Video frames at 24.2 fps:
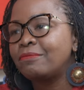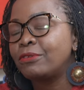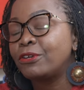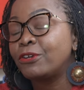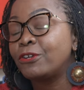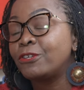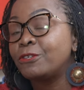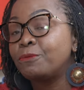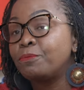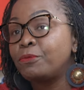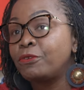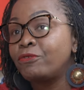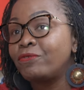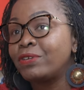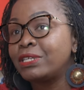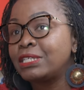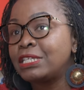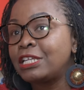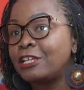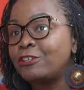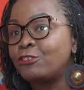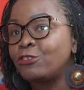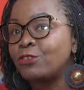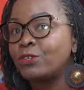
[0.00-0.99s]
Because
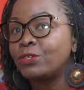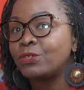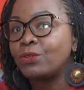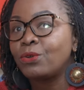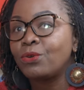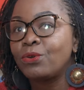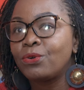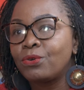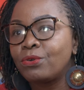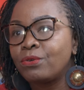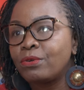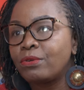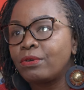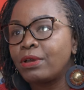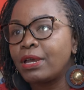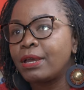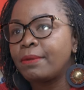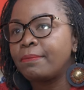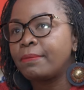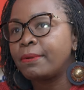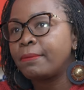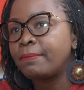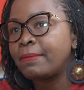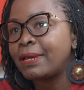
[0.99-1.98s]
previously it was, oh,
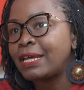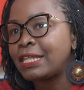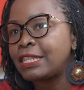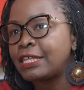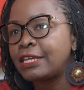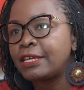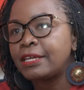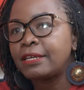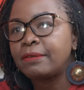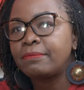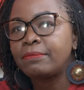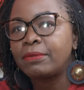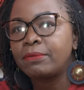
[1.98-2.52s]
I'm a mother,